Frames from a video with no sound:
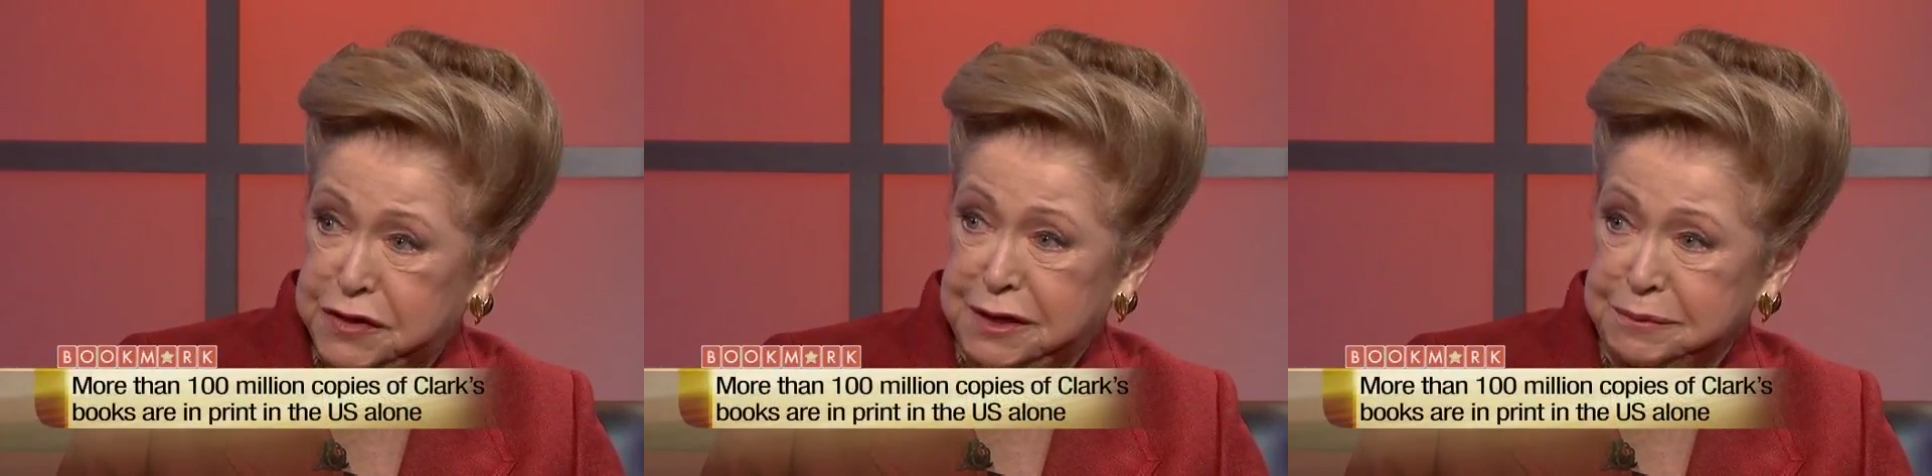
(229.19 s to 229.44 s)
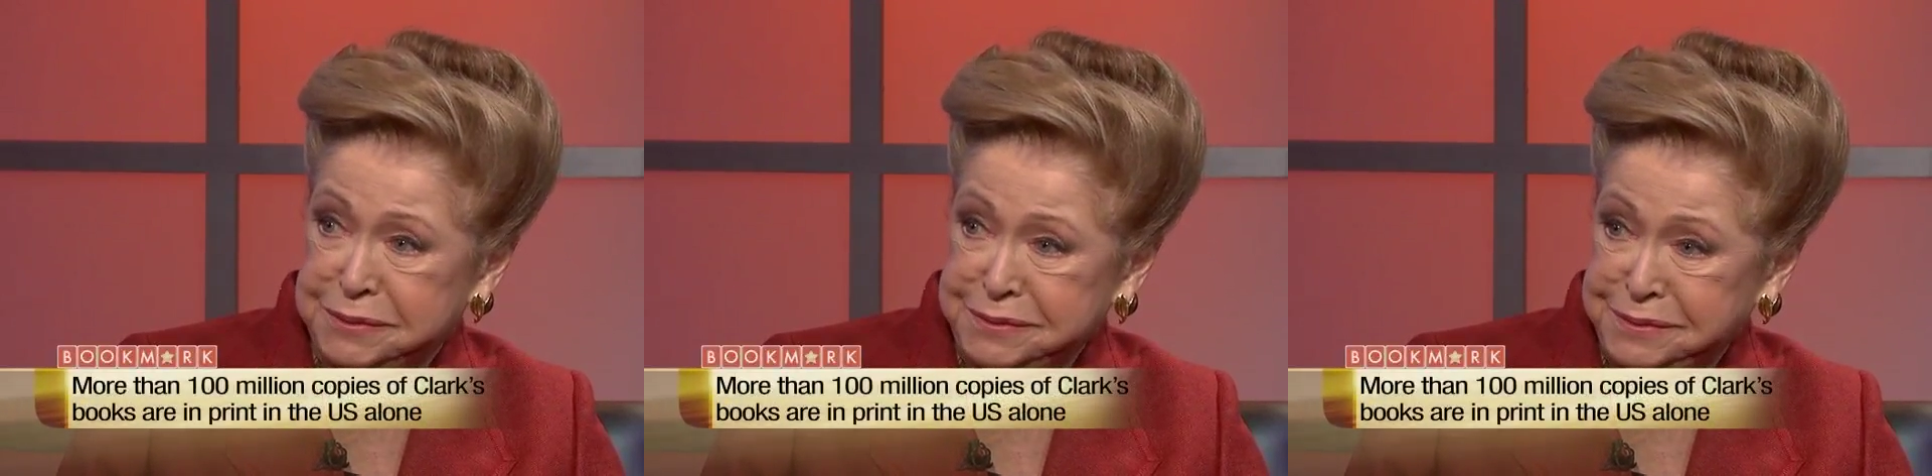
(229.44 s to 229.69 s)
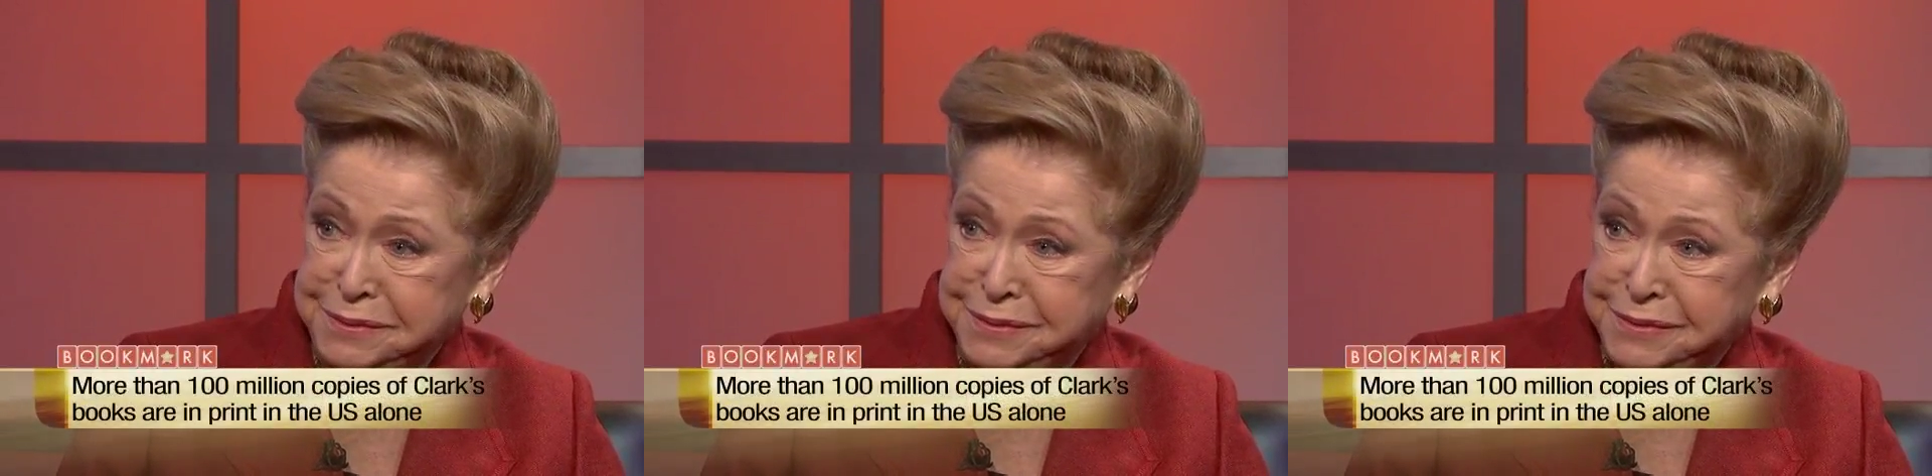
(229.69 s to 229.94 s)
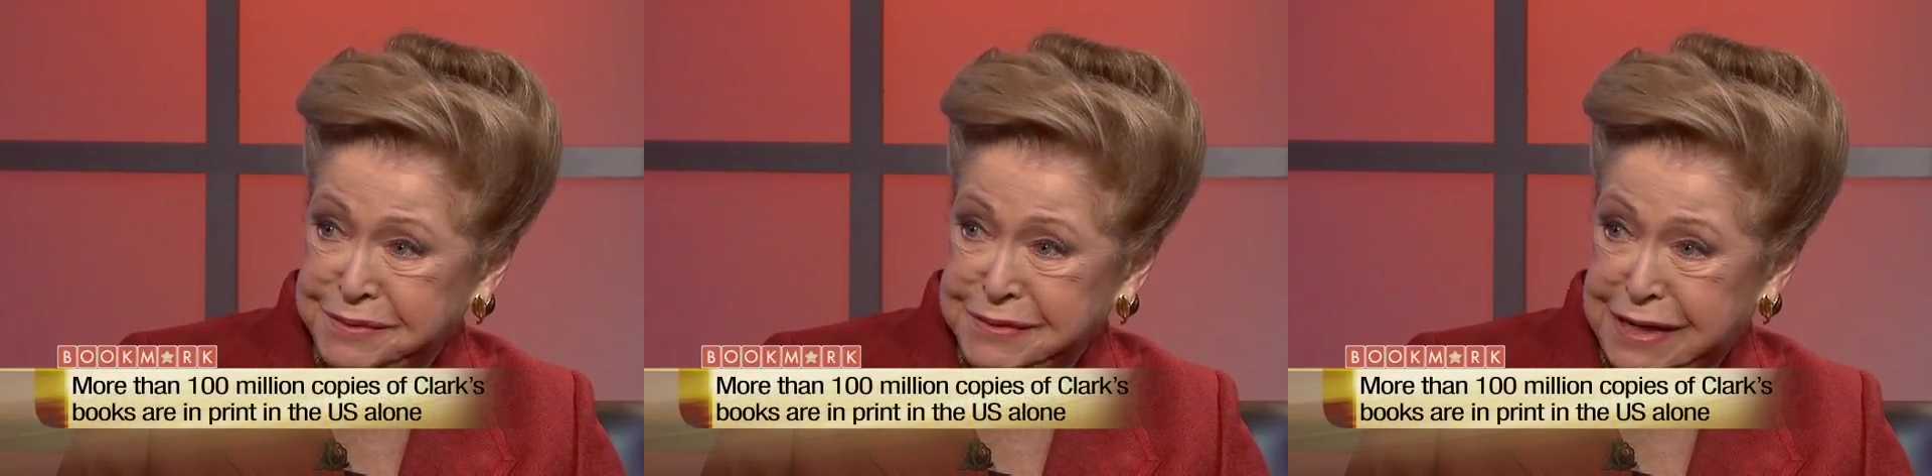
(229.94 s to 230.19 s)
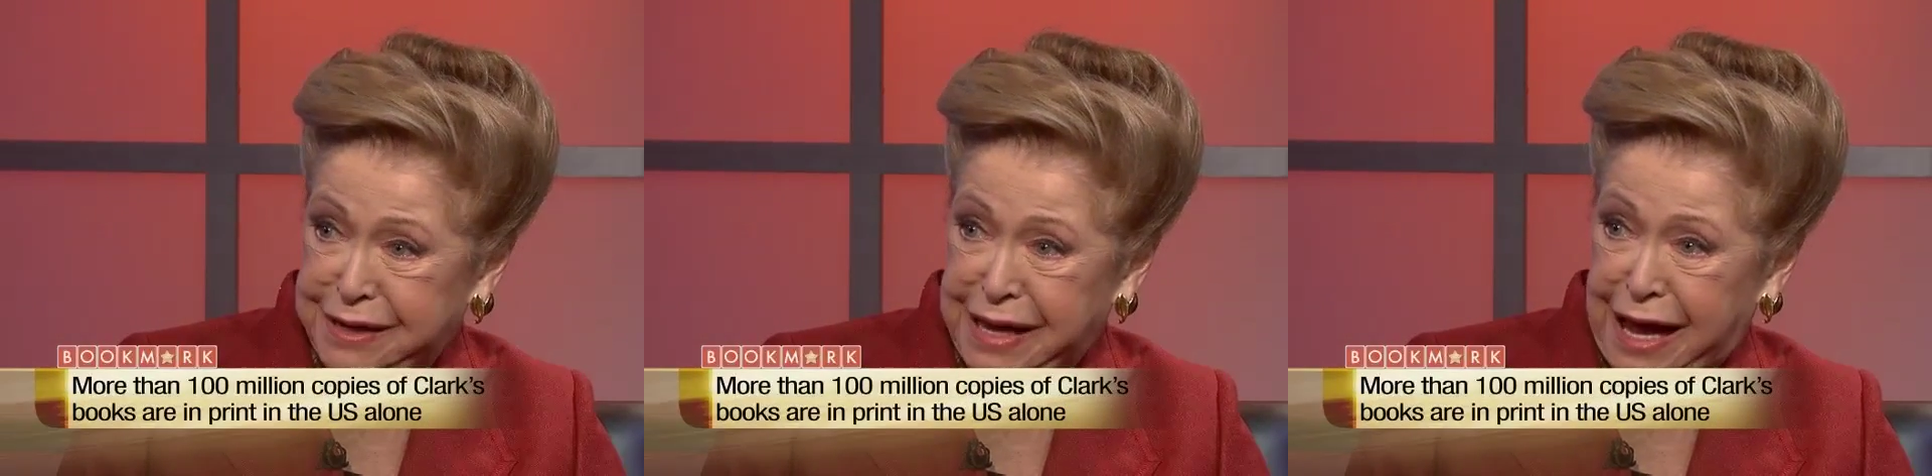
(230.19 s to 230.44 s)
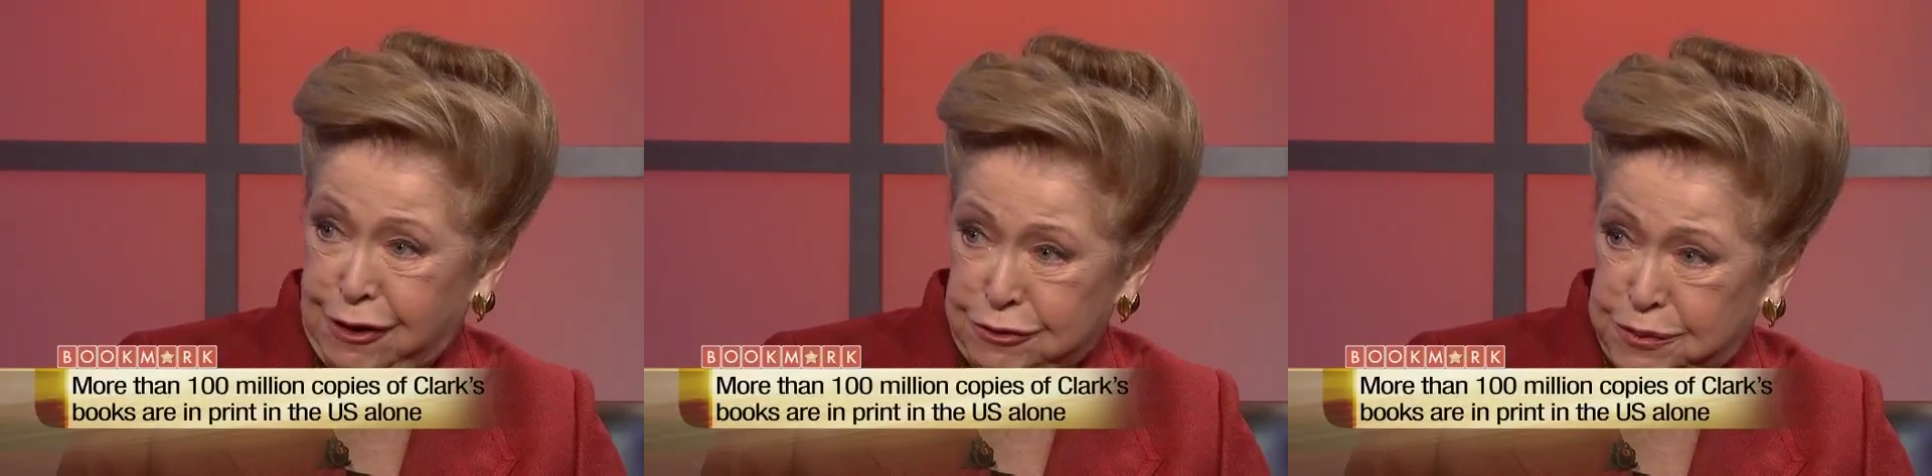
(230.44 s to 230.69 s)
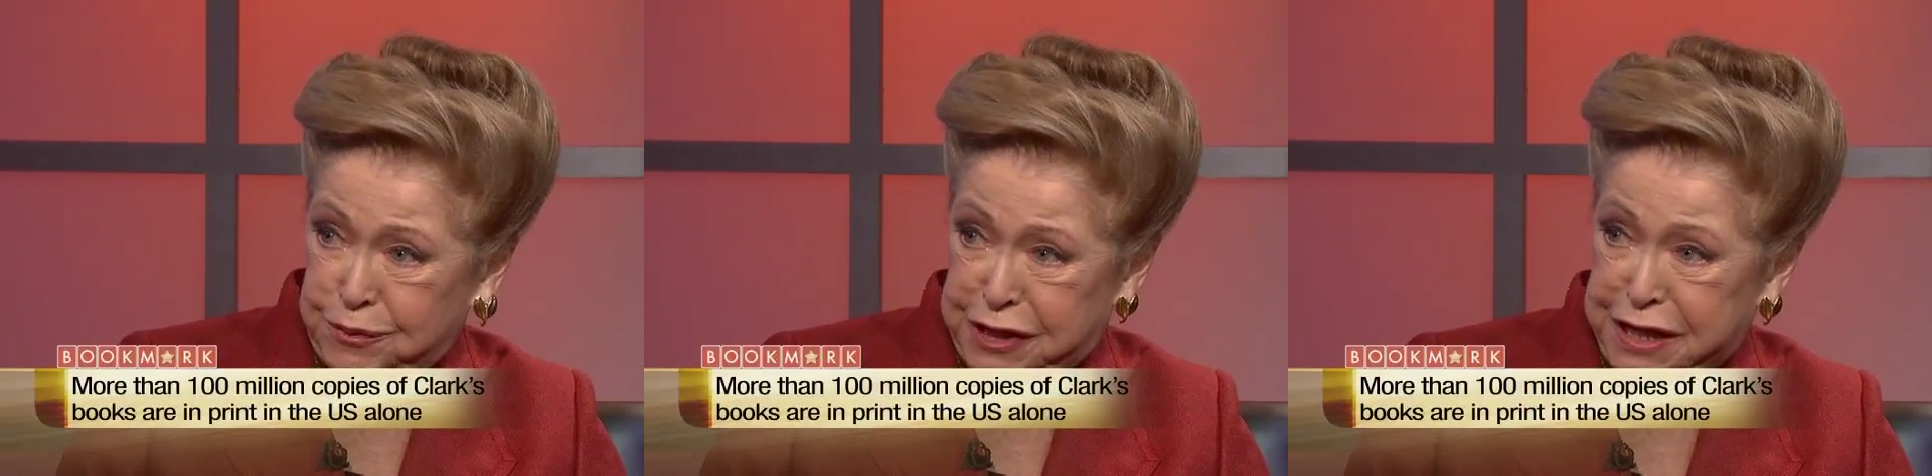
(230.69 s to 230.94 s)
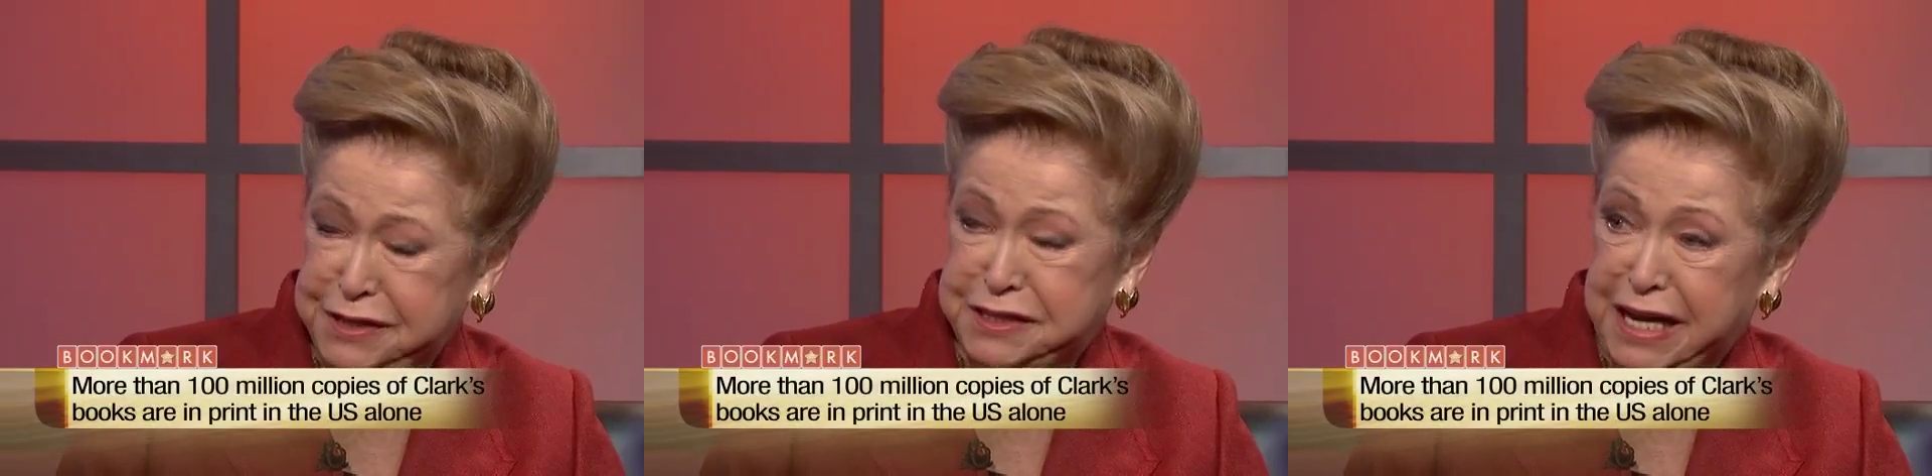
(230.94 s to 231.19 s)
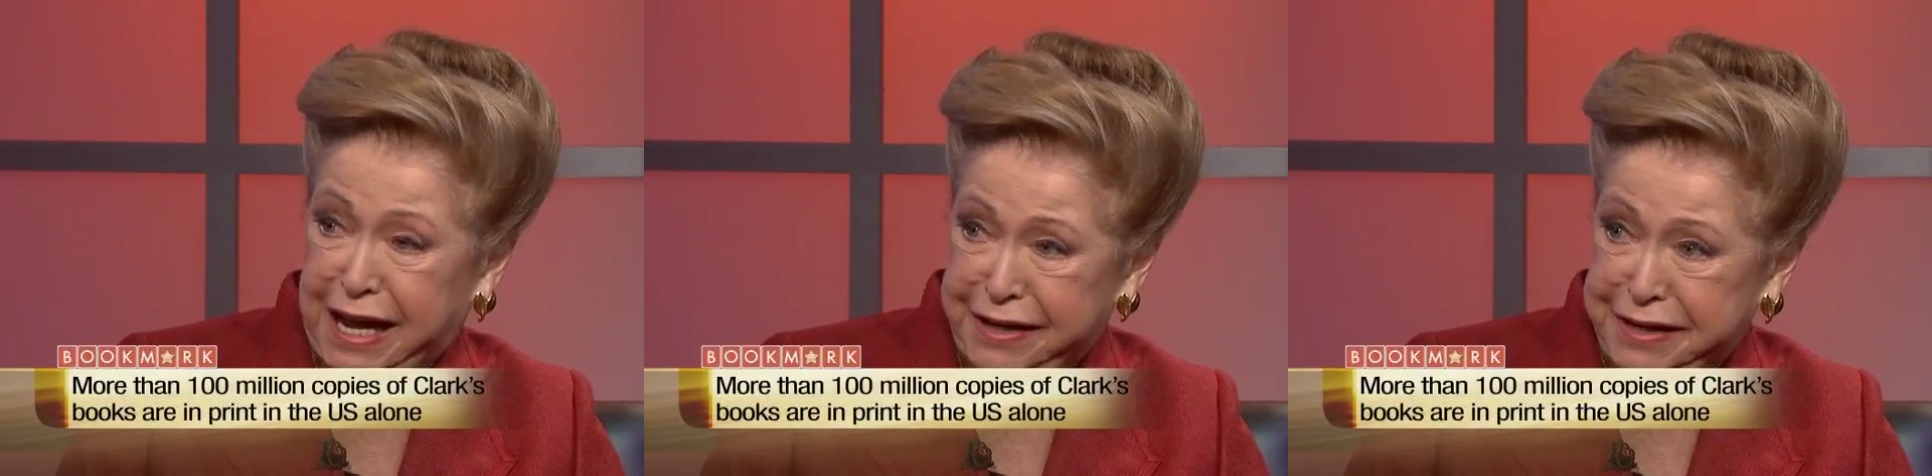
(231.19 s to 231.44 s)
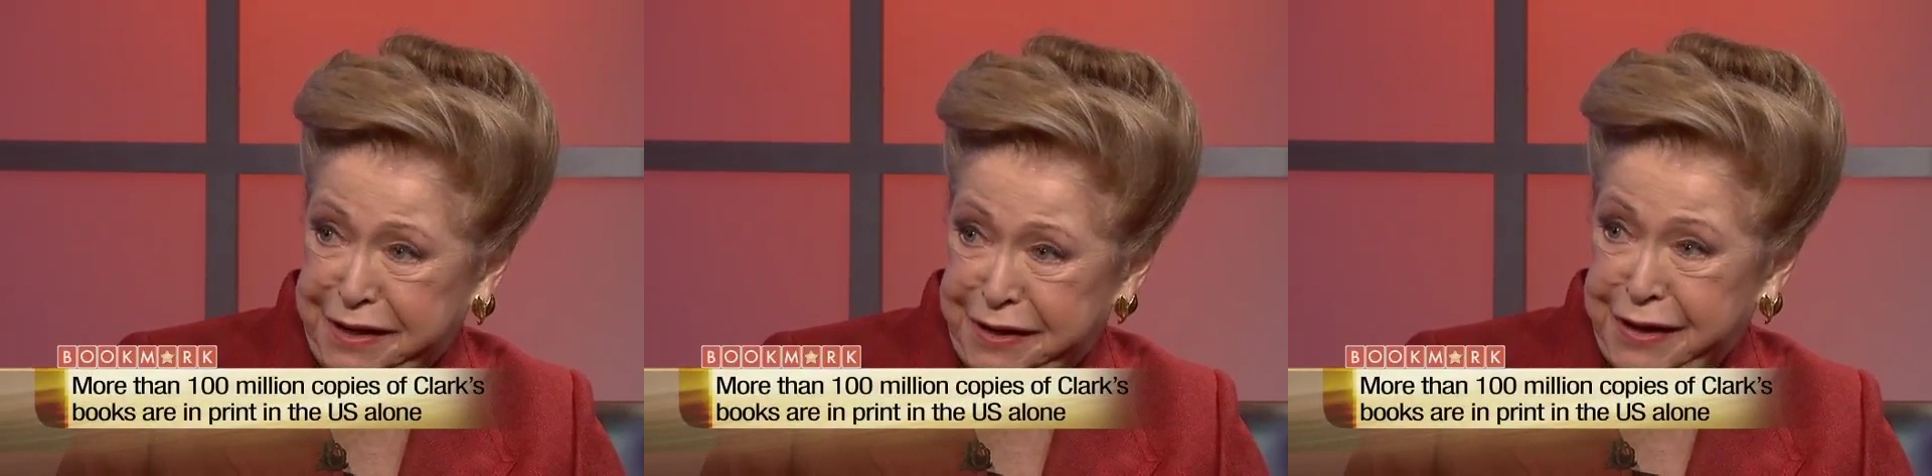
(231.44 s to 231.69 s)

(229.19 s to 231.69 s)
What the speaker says: them out, but he's dead.